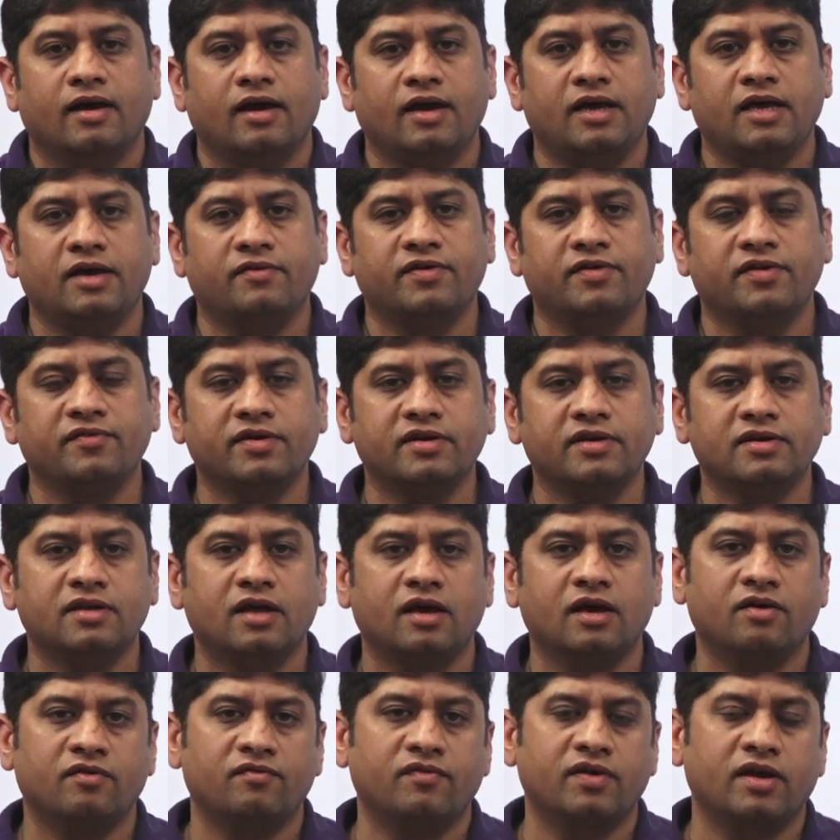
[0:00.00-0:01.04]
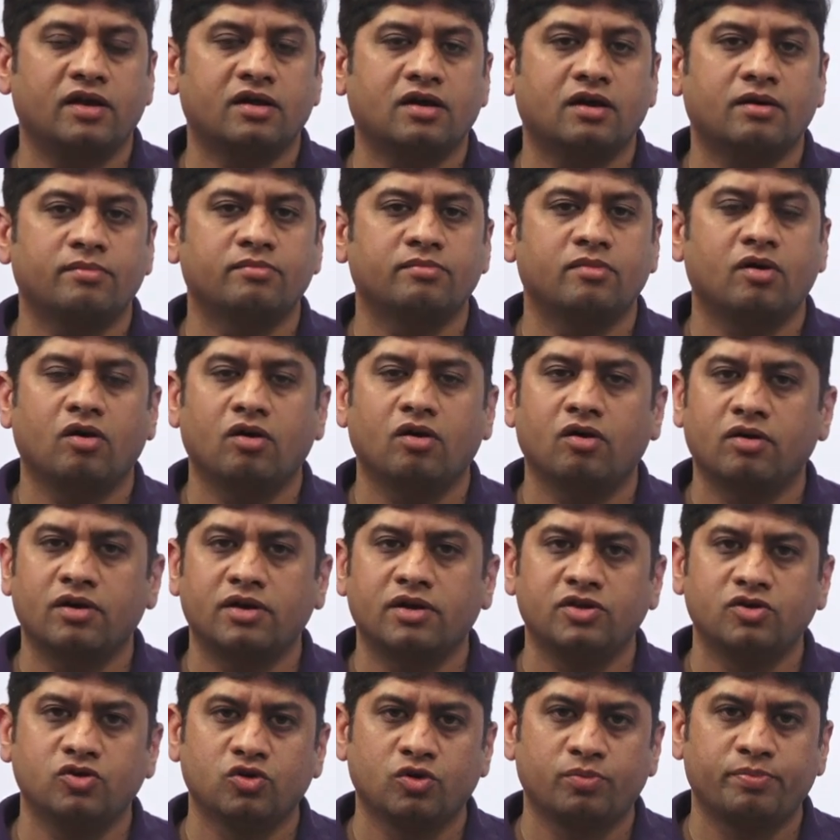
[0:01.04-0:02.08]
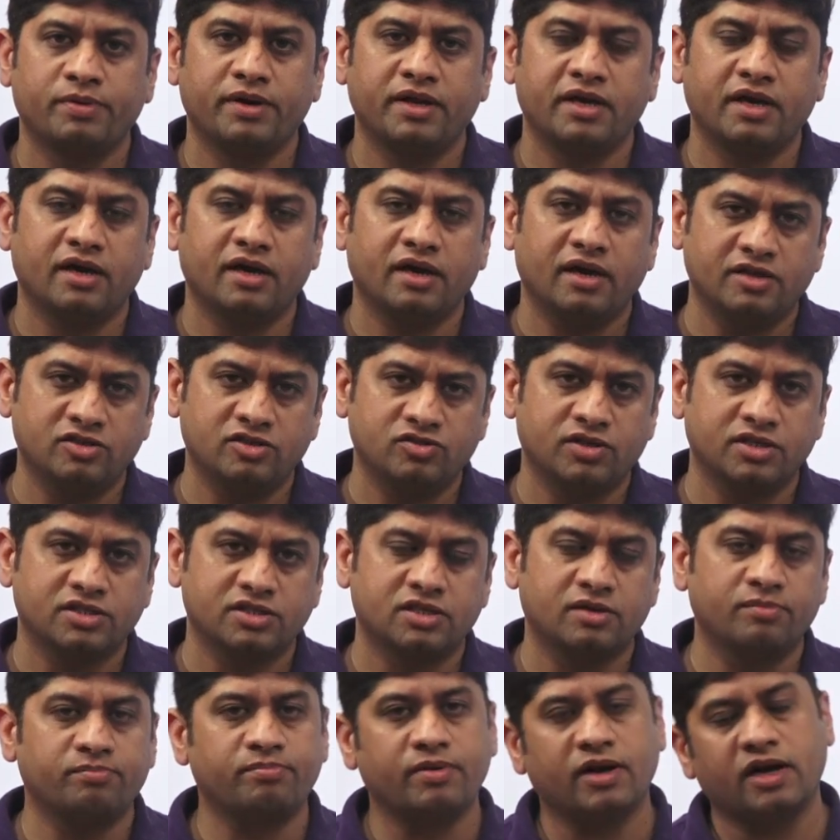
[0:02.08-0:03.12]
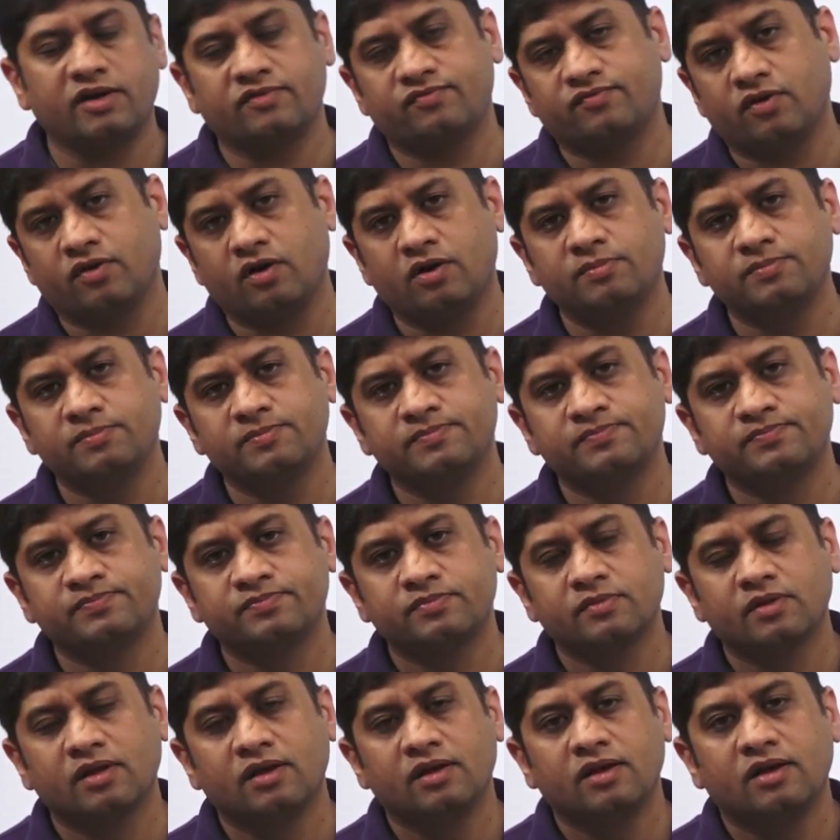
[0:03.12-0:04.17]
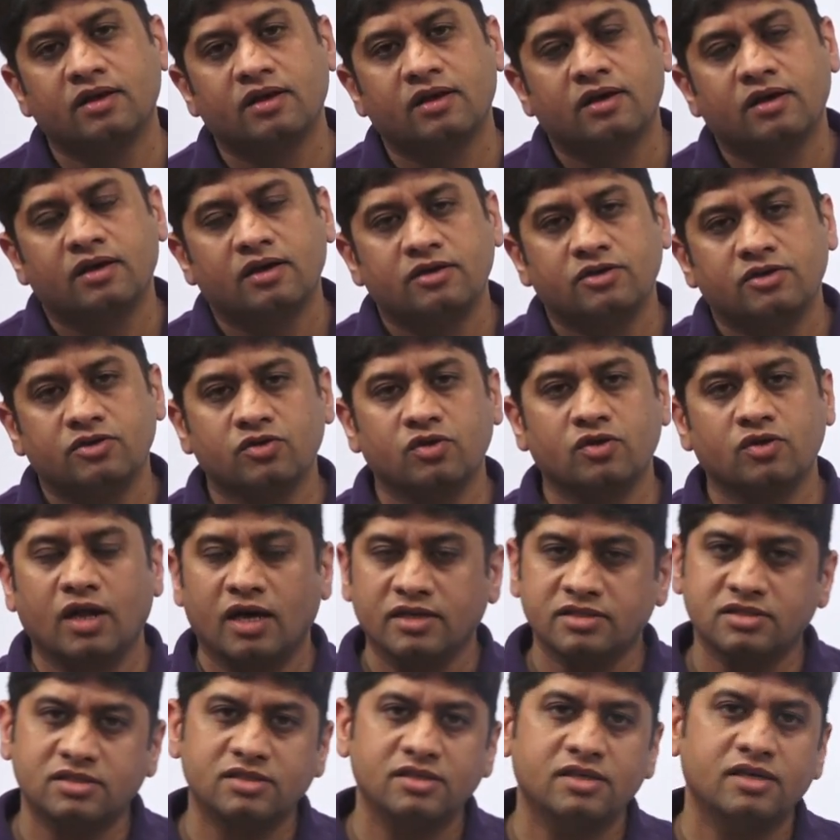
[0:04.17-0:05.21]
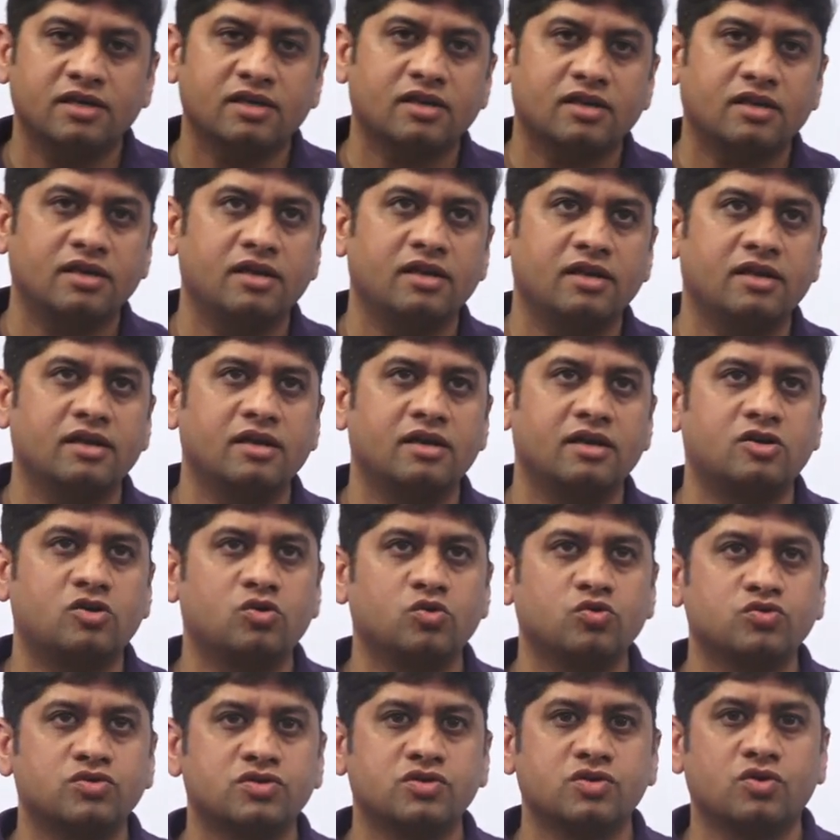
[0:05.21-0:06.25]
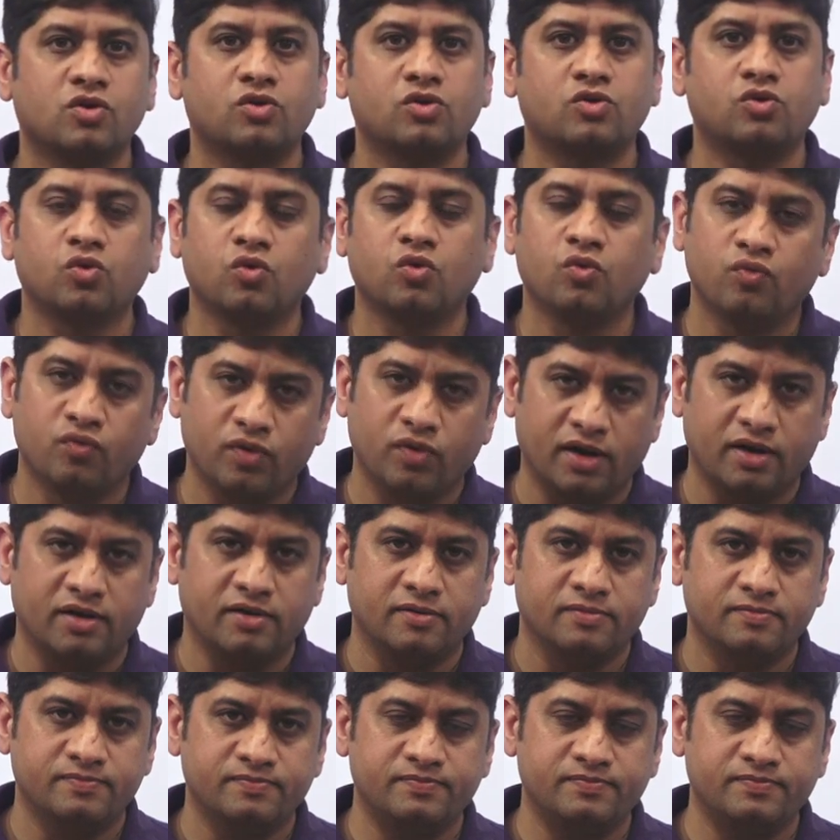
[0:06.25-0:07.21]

Hi everyone, uh, welcome on Europedia education platform. You know last year in 2021